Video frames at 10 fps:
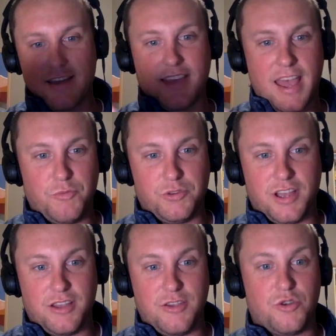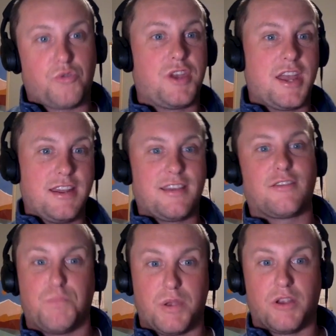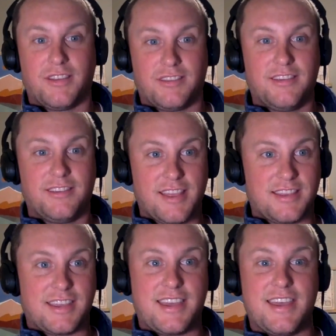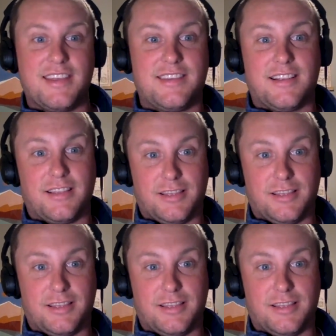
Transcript: as ken will tell you creating experiences that the kids